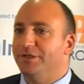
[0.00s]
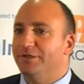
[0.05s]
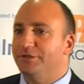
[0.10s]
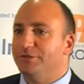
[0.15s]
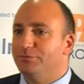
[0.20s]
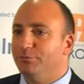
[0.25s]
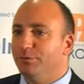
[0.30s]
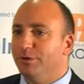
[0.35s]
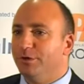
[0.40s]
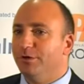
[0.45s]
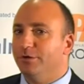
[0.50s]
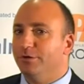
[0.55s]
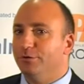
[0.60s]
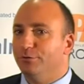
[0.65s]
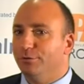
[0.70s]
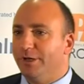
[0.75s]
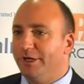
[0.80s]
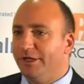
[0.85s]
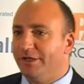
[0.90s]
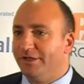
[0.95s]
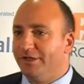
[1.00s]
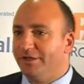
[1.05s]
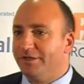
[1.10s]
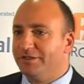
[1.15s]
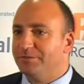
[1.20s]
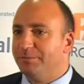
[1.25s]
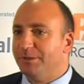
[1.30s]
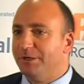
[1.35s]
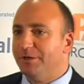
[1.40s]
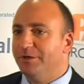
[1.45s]
is we're creating an
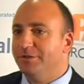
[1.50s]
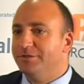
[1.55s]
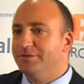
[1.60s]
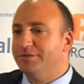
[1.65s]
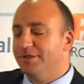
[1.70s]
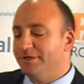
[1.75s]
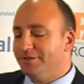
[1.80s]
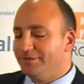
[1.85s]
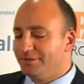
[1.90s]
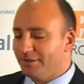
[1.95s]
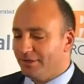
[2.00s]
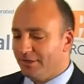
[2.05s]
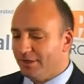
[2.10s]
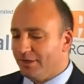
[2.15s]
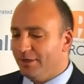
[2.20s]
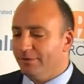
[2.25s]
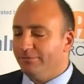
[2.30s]
experience that's